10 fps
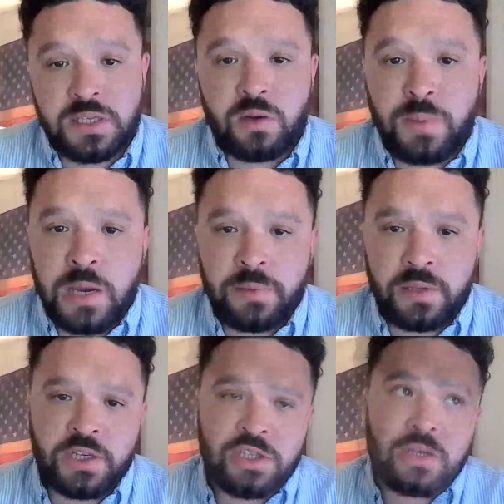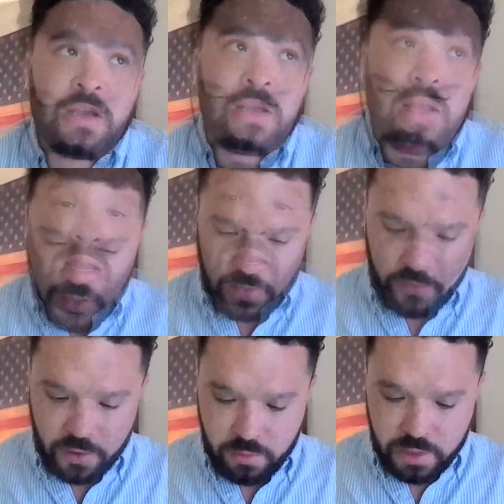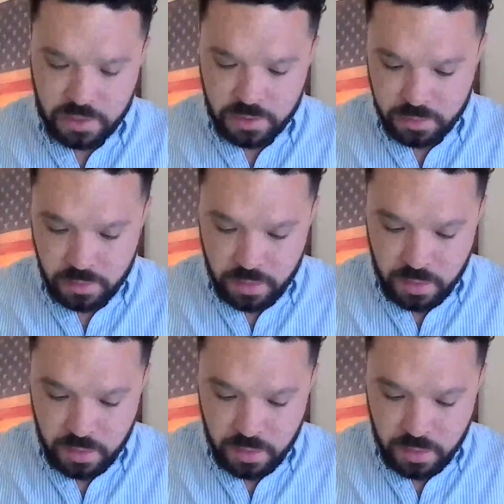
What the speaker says: the mosquito population. But thank you for your question.